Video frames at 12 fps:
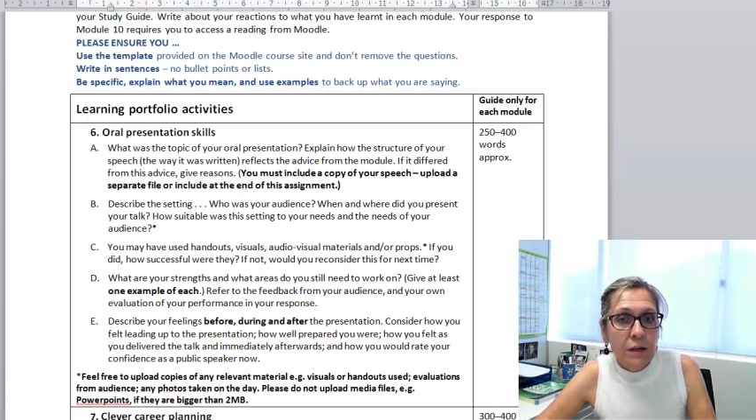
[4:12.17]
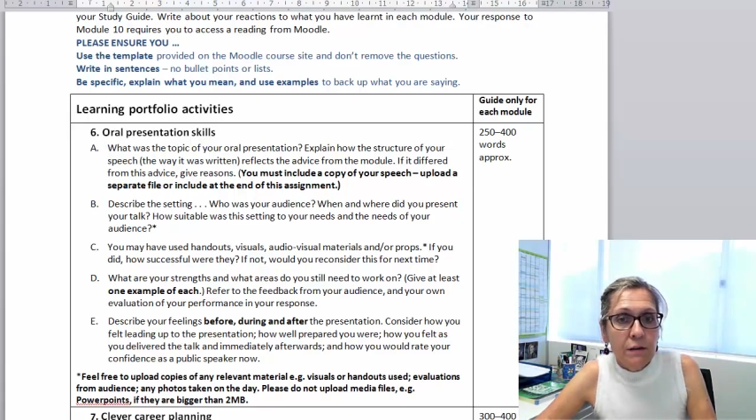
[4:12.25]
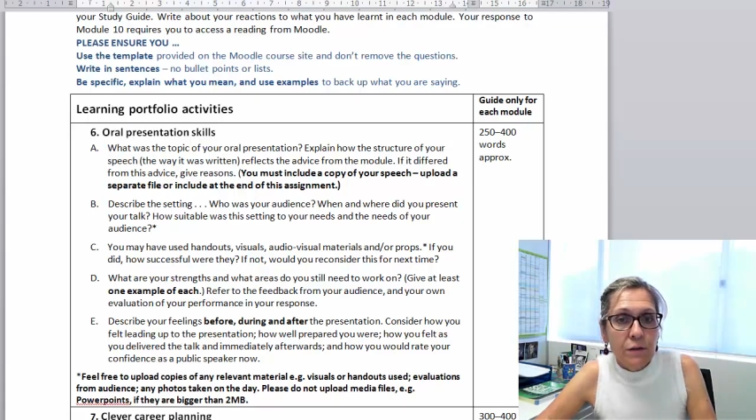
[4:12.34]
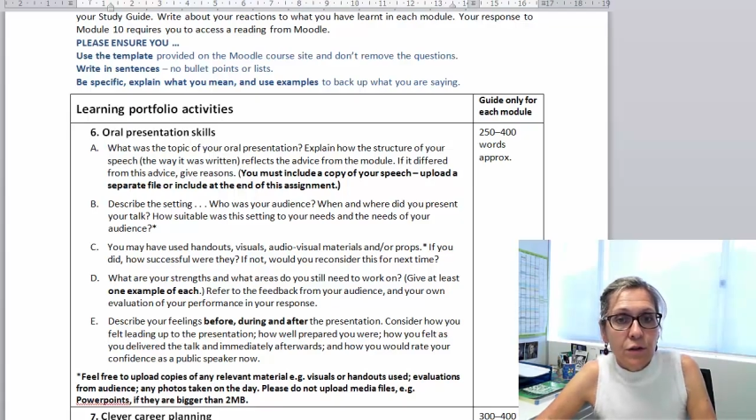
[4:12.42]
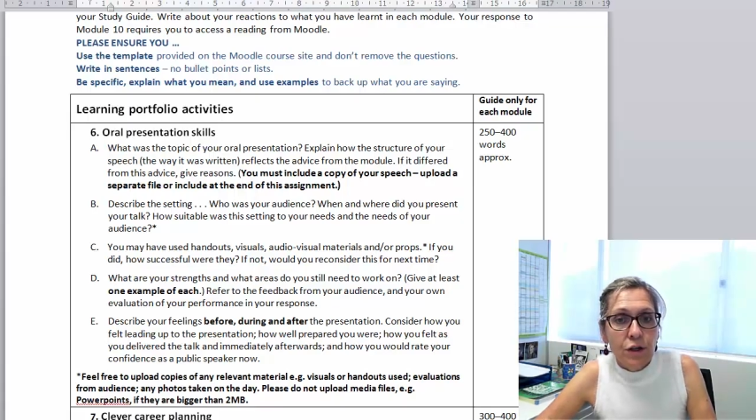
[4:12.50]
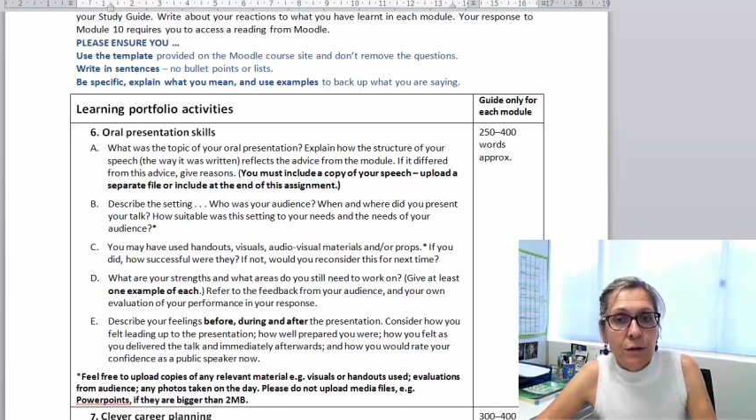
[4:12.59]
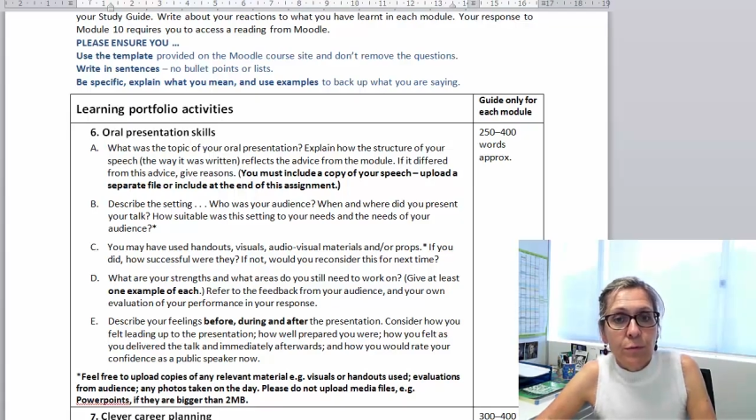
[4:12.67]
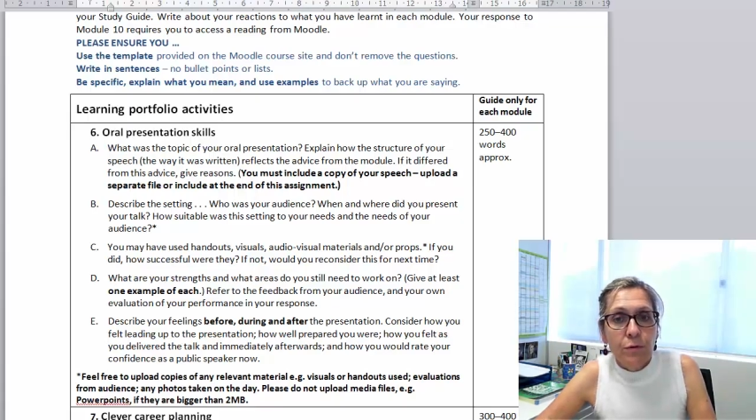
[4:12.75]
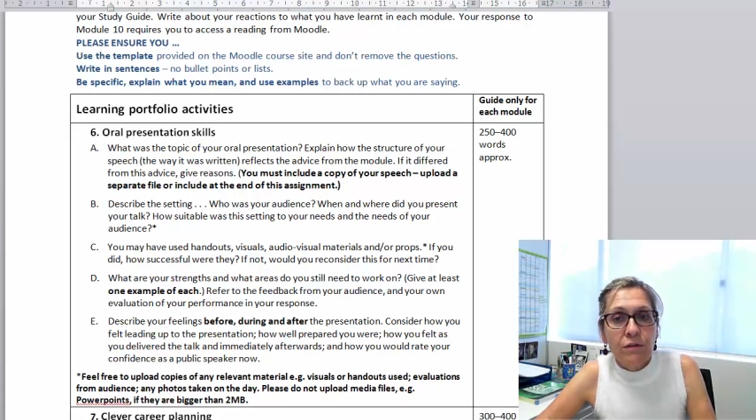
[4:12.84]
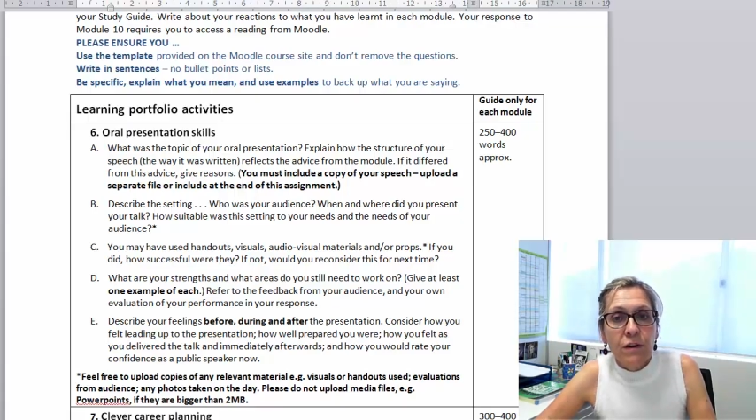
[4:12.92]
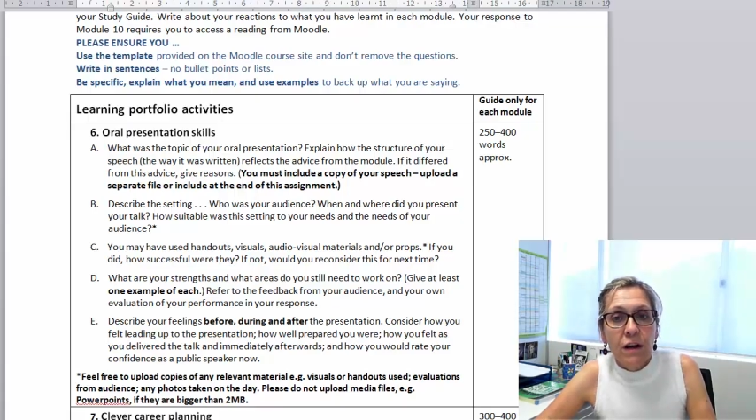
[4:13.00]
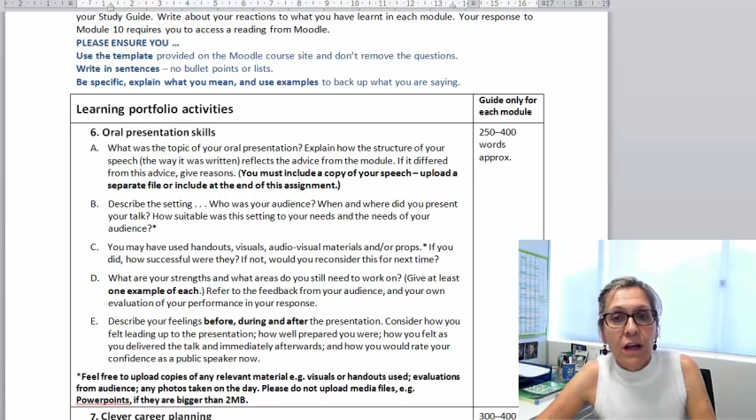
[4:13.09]
for learning
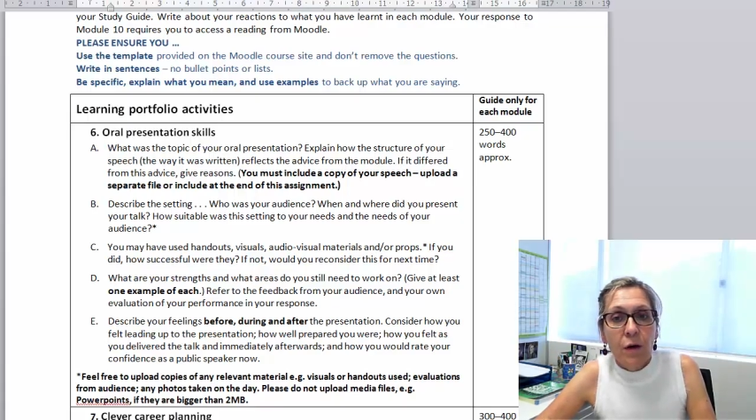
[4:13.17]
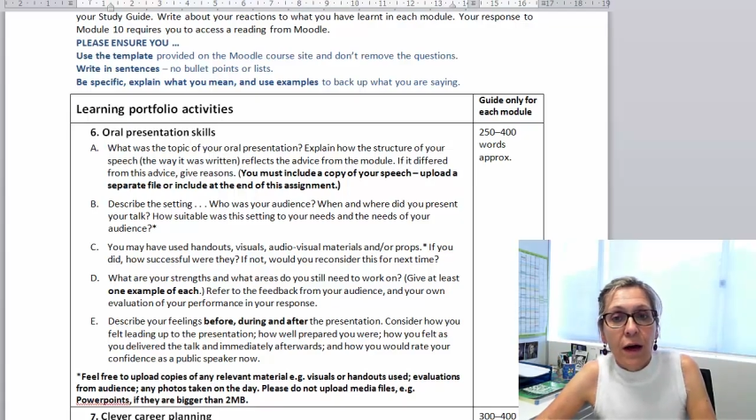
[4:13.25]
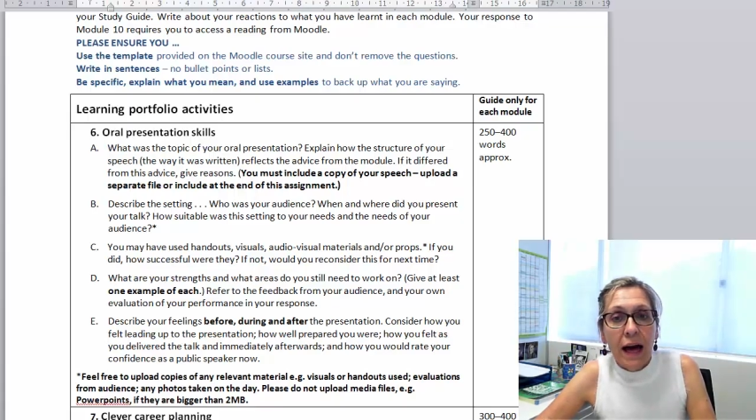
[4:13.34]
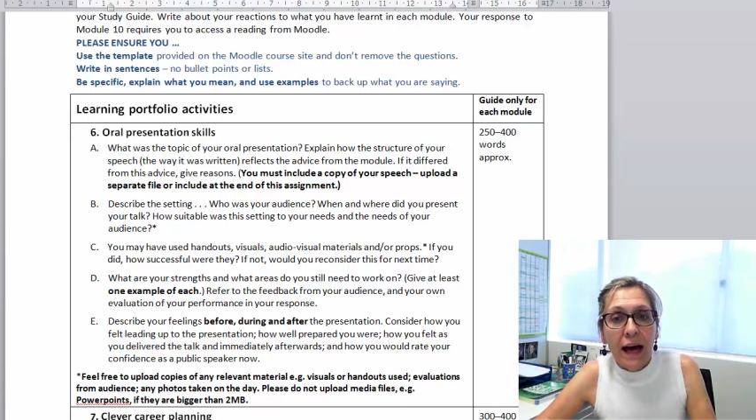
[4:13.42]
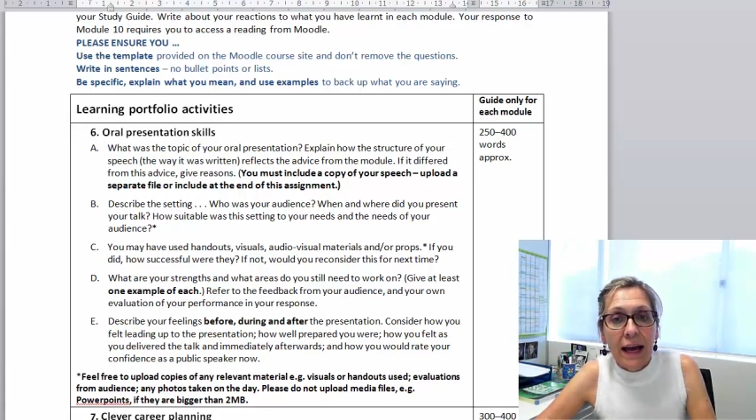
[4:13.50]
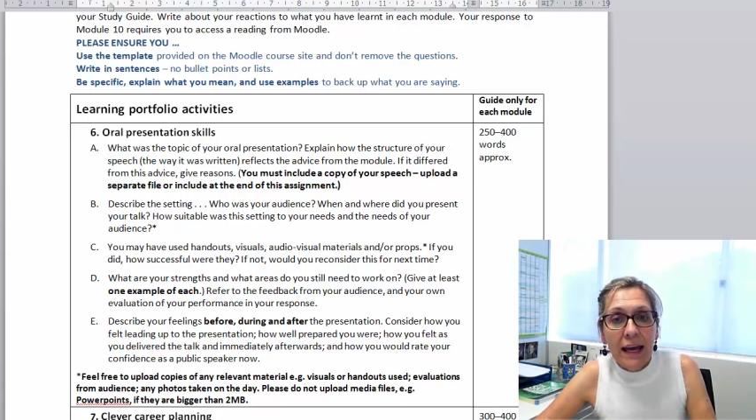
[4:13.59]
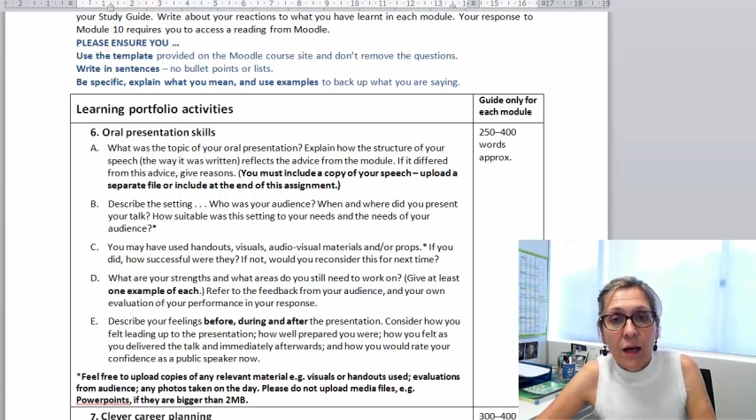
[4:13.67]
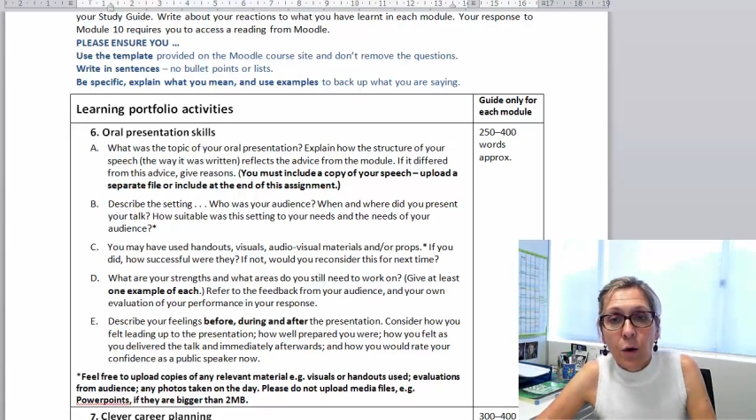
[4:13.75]
Portfolio A,